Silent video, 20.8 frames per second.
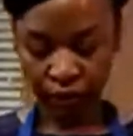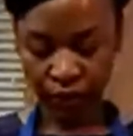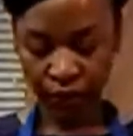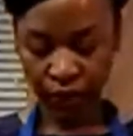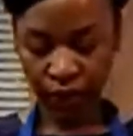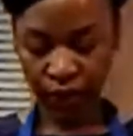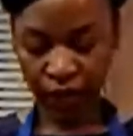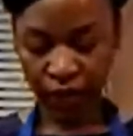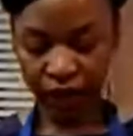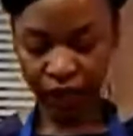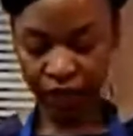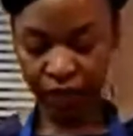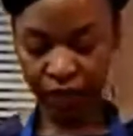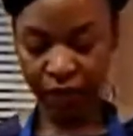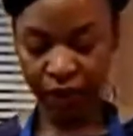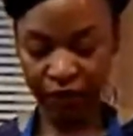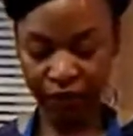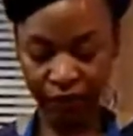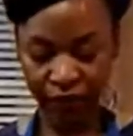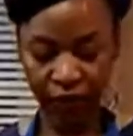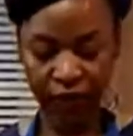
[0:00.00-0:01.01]
a lot of them have
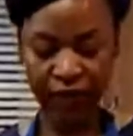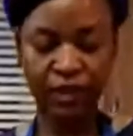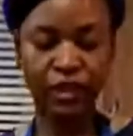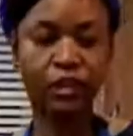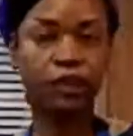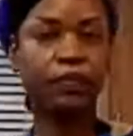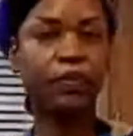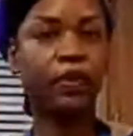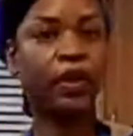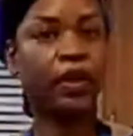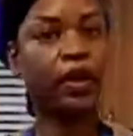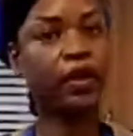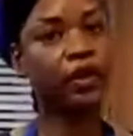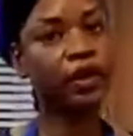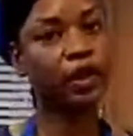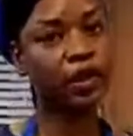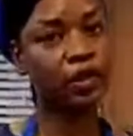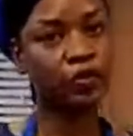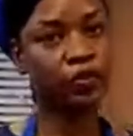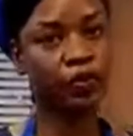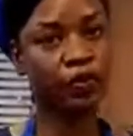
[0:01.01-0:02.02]
a lot of
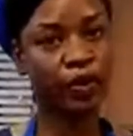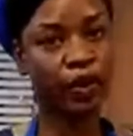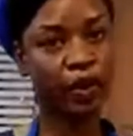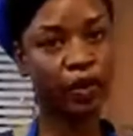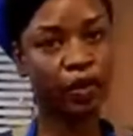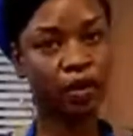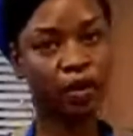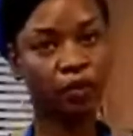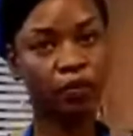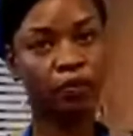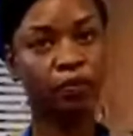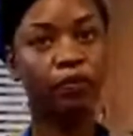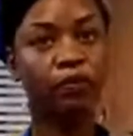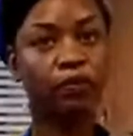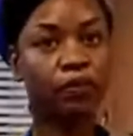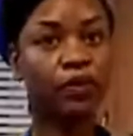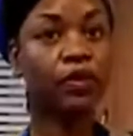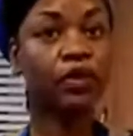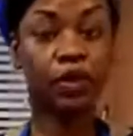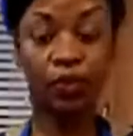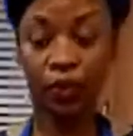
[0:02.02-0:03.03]
similarities within them.
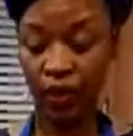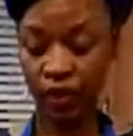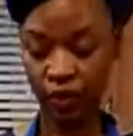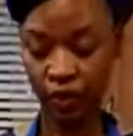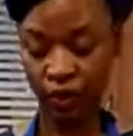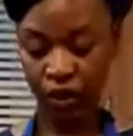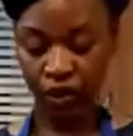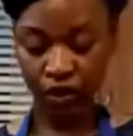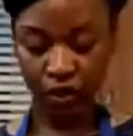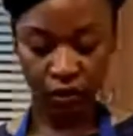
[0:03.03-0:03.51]
Someone has a question?